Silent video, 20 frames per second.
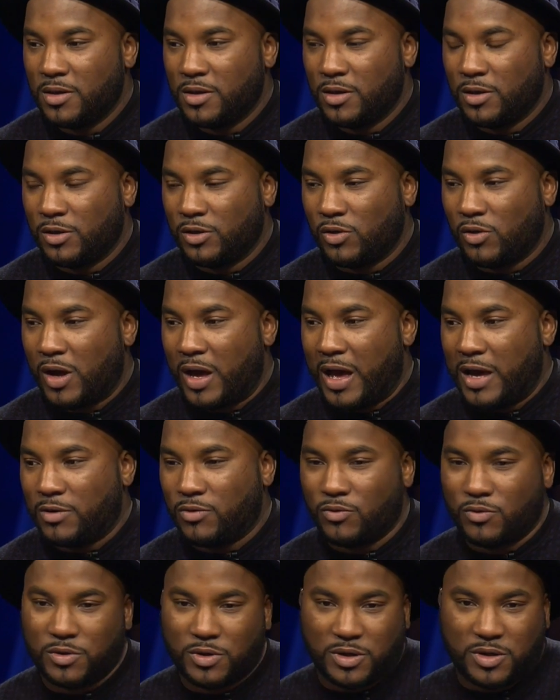you know, I
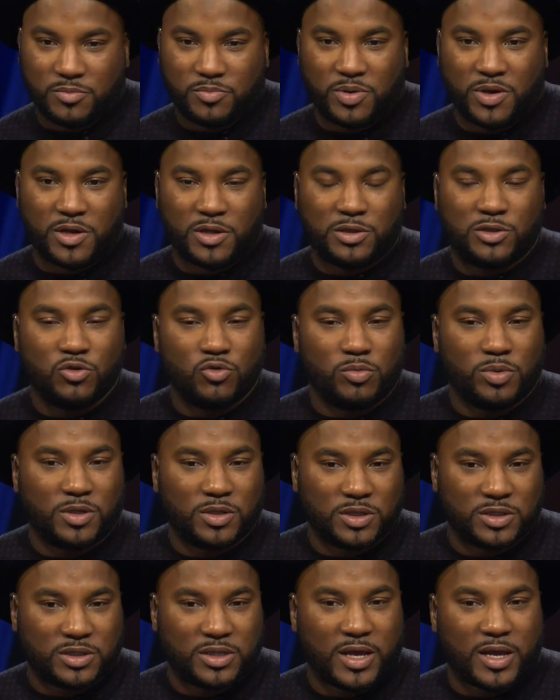don't want to compare the two, but
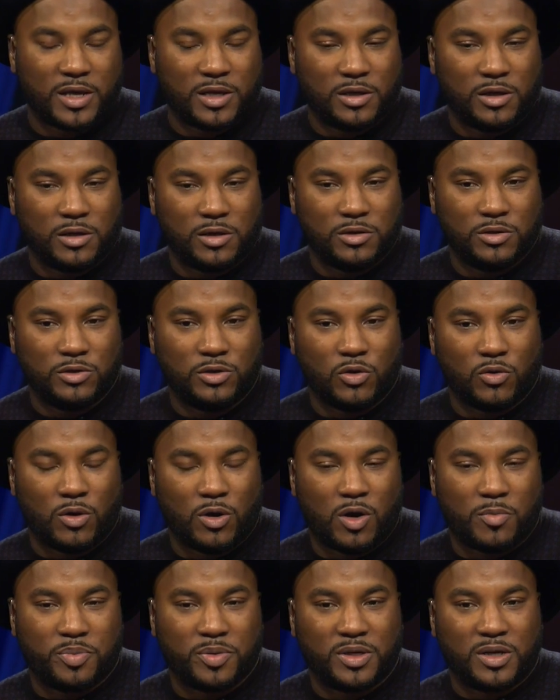just like, you
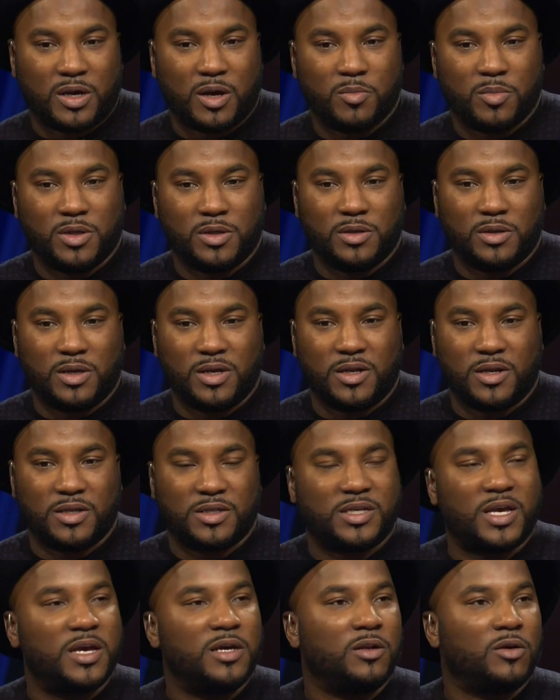know, up-and-coming
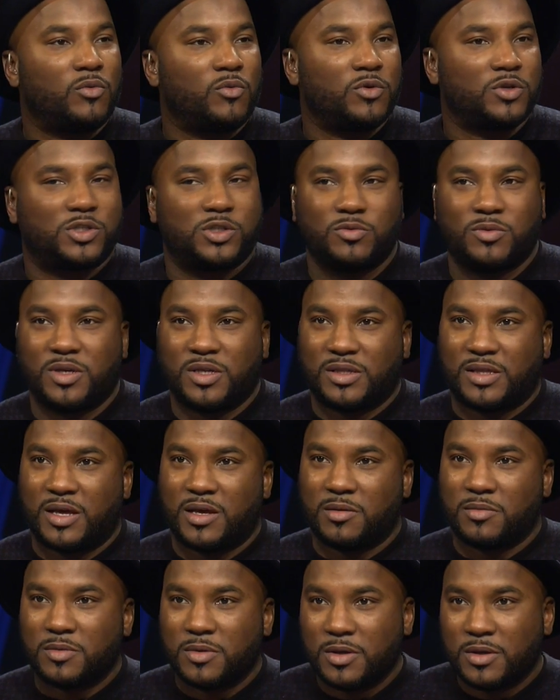entertainer. Once you get
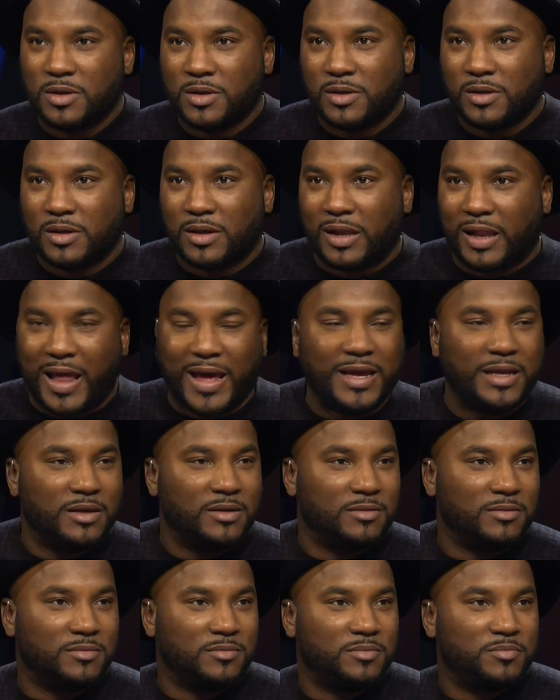that light
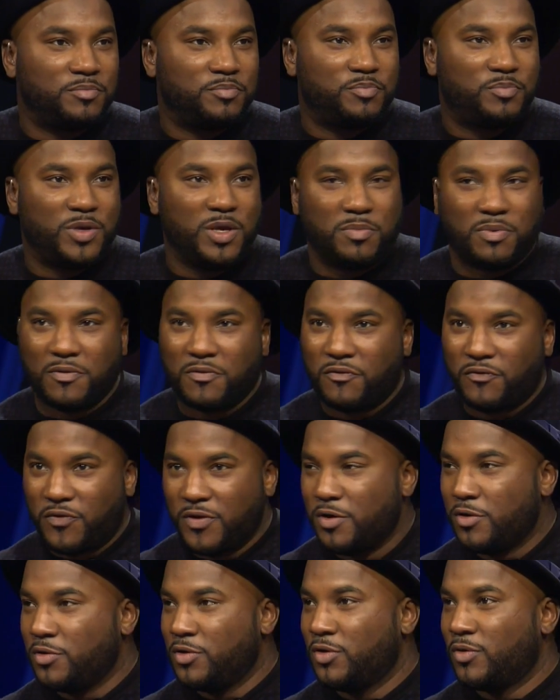and people
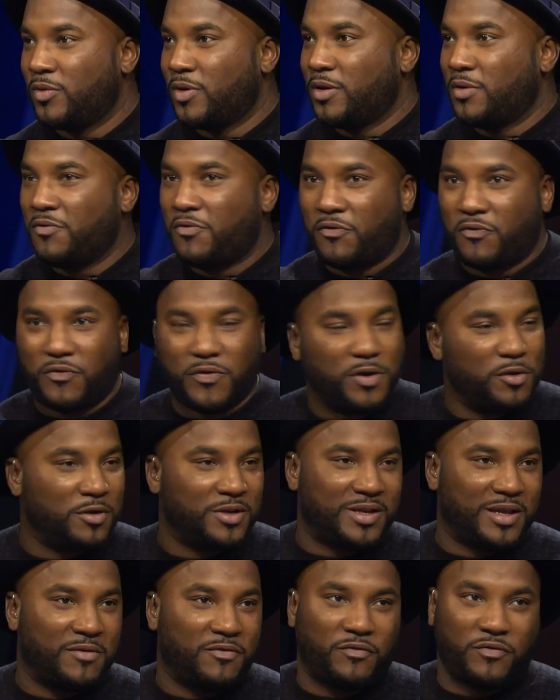feel you and you feel
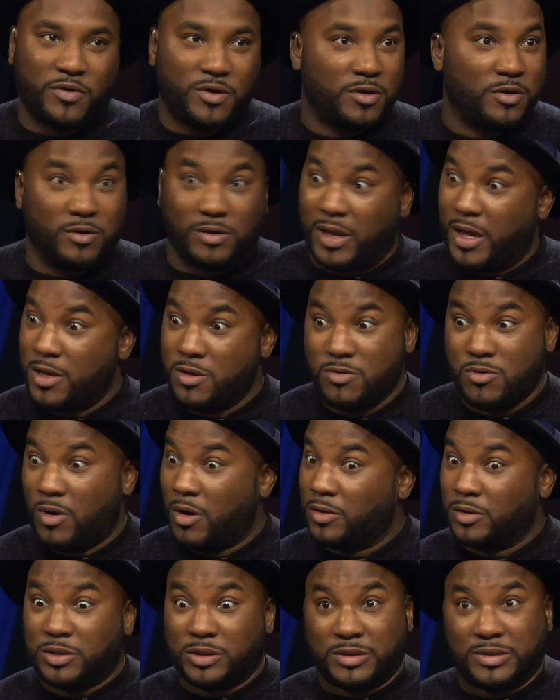that they feel you, like, you're
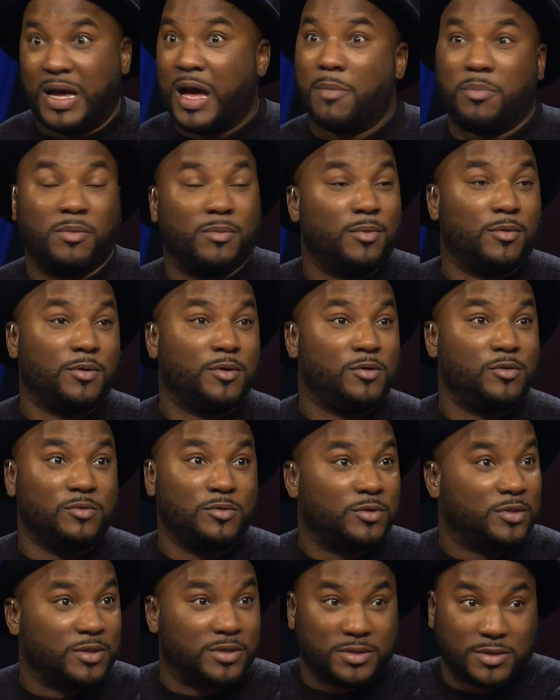unstoppable. You
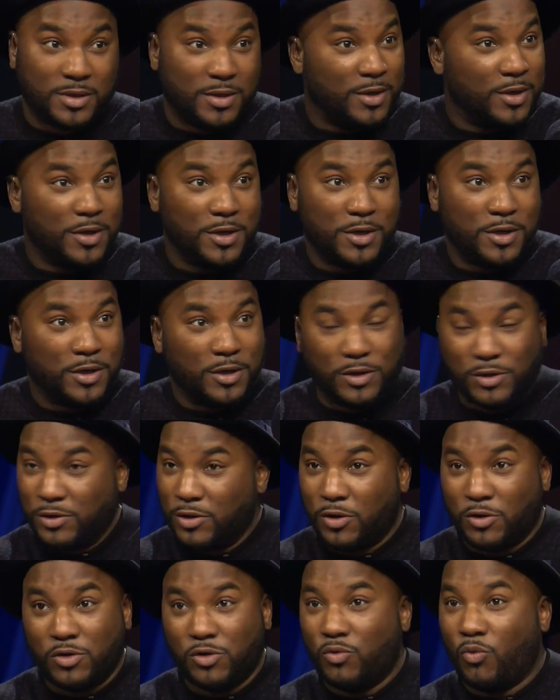just, you
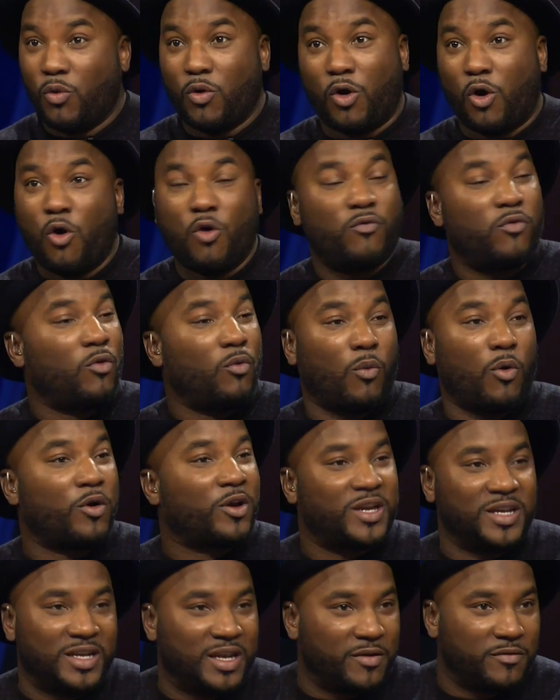know, you're
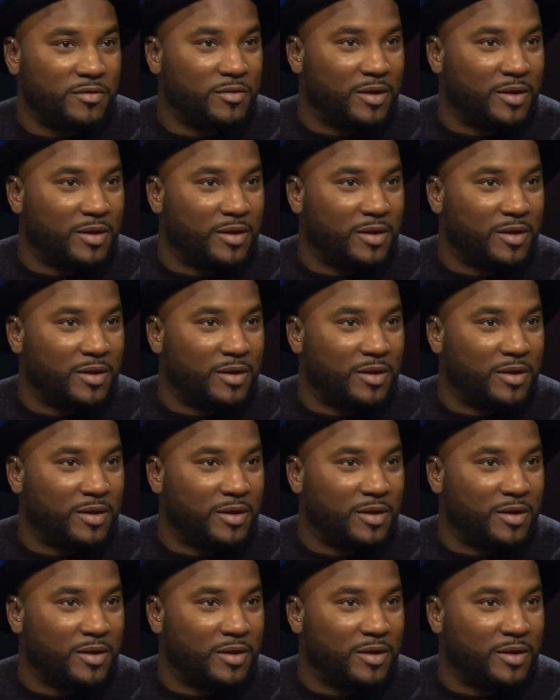outworking